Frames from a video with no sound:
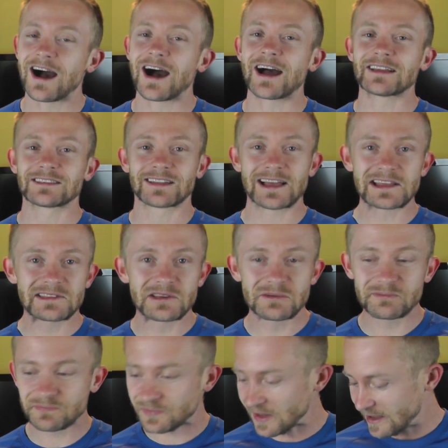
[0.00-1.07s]
I like
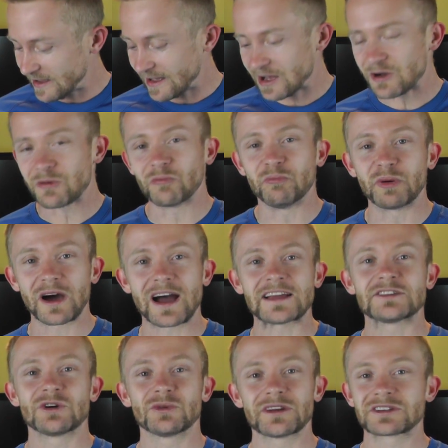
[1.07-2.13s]
them, but I
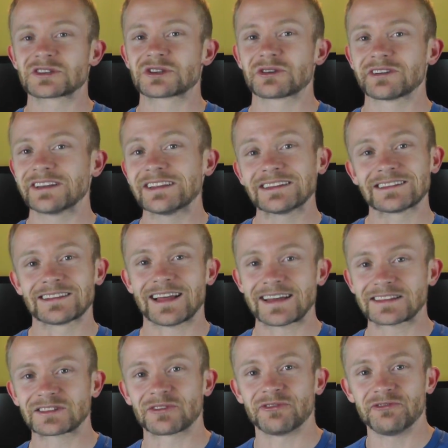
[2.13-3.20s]
don't necessarily
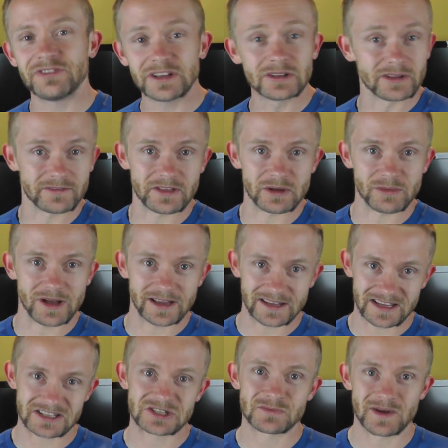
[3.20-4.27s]
like the feel of them
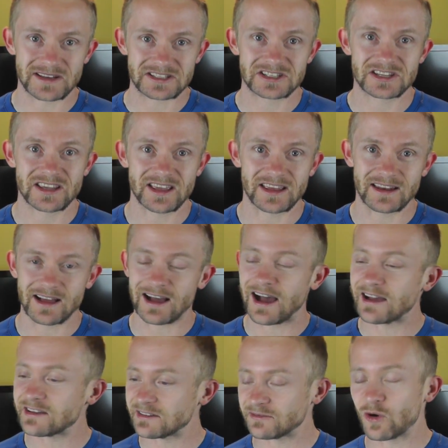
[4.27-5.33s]
against my skin.
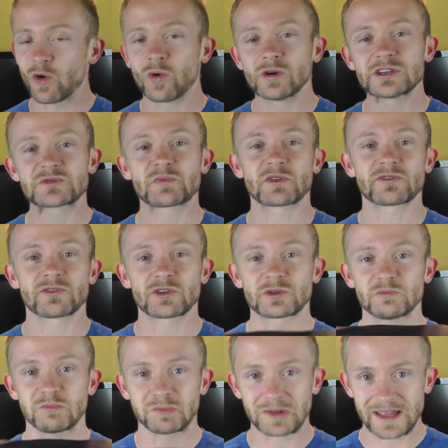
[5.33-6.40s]
I have always
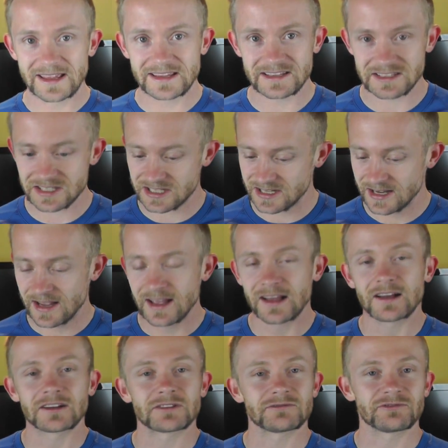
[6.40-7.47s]
preferred blankets,
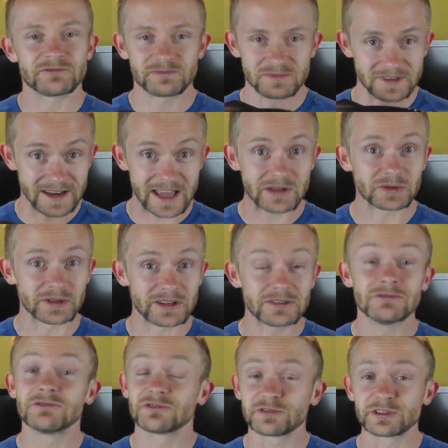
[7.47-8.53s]

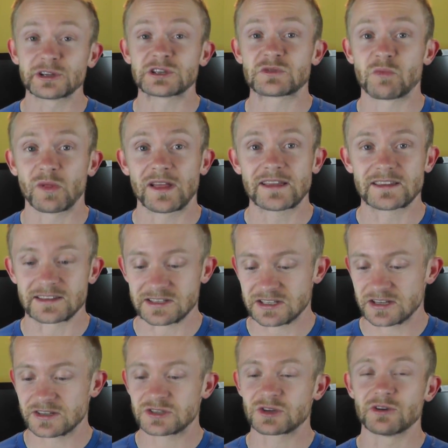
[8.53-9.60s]
namely fleece blankets.
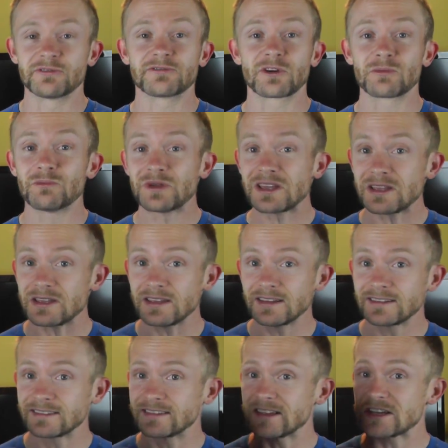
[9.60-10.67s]
So for
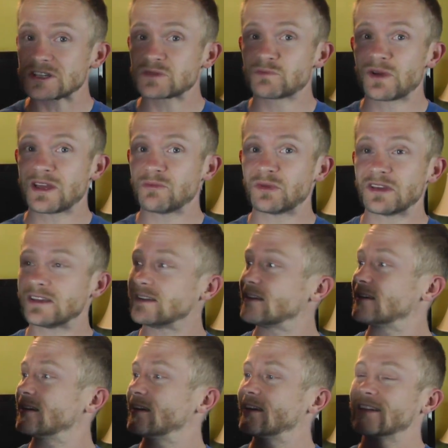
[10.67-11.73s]
me, this may
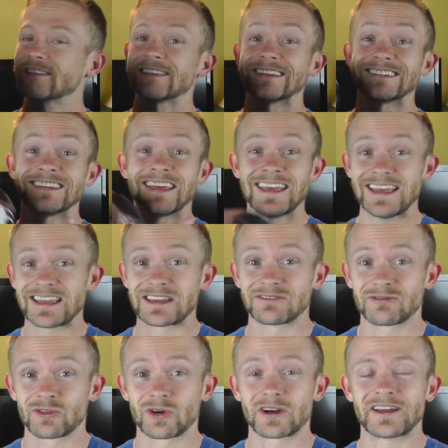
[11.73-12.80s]
be the ticket
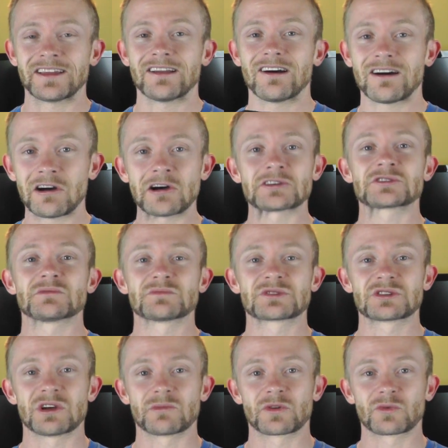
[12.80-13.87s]
for an awesome
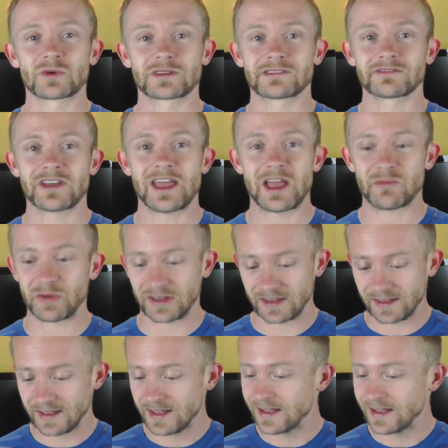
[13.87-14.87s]
summer worth of camping.